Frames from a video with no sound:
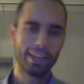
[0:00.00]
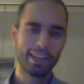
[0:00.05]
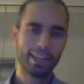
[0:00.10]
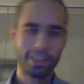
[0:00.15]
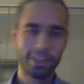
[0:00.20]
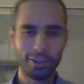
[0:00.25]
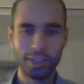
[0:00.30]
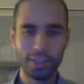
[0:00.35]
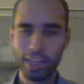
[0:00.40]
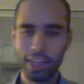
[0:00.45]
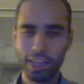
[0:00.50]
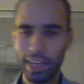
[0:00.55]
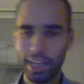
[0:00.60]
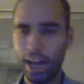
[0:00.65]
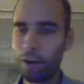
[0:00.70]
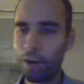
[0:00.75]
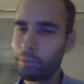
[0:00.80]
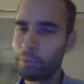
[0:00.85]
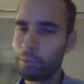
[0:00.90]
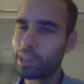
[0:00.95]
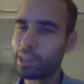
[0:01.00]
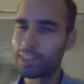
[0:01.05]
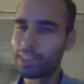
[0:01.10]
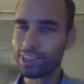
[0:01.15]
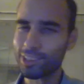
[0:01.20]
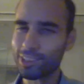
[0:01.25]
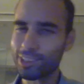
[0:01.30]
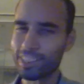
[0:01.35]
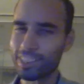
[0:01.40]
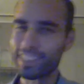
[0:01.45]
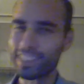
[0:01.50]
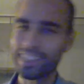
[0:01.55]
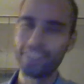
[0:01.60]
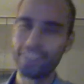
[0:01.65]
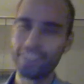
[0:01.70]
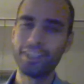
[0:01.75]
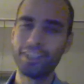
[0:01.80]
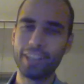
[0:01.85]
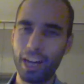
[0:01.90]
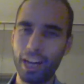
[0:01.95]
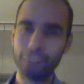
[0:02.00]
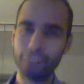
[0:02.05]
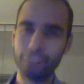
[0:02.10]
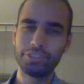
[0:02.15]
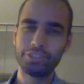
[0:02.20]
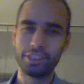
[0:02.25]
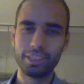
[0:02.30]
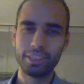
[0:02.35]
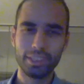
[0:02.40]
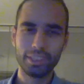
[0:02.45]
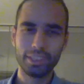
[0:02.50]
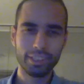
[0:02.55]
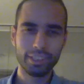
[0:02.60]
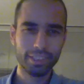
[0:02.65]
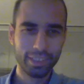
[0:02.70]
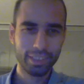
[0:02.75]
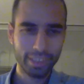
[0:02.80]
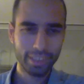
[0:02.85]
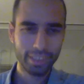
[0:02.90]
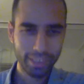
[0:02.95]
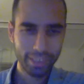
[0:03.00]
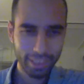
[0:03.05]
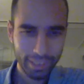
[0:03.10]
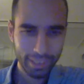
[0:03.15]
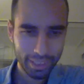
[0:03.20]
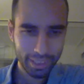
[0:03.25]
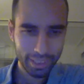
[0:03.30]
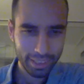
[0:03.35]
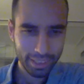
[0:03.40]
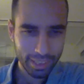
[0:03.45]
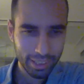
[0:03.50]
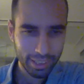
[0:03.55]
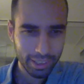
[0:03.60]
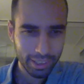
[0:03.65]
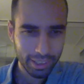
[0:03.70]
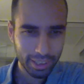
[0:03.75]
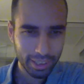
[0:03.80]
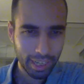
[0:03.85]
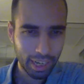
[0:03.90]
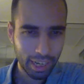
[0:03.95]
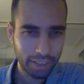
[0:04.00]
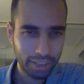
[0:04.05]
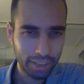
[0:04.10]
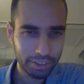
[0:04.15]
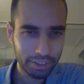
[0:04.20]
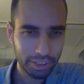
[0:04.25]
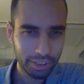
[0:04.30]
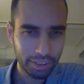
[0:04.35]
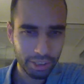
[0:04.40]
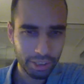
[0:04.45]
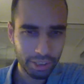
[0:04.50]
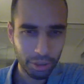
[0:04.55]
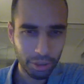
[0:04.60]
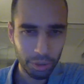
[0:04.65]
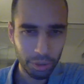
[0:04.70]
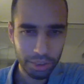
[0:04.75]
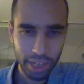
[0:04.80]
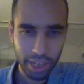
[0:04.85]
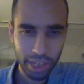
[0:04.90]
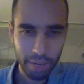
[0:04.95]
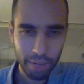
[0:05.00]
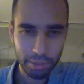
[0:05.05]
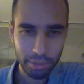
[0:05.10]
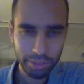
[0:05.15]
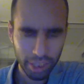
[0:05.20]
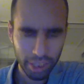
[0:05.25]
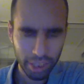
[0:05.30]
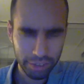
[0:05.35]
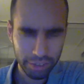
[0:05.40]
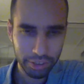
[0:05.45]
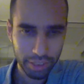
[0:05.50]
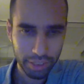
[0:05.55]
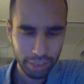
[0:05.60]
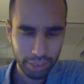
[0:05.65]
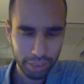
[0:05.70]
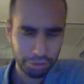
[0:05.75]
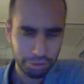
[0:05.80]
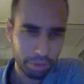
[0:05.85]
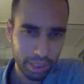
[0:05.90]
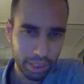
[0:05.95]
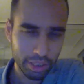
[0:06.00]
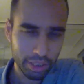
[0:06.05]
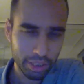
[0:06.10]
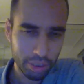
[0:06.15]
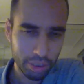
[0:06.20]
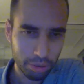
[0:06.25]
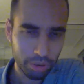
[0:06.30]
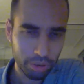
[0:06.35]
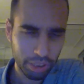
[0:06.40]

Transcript: Going to allow me to do the third hustle. The third hustle, the old timers hustle. That's what I do.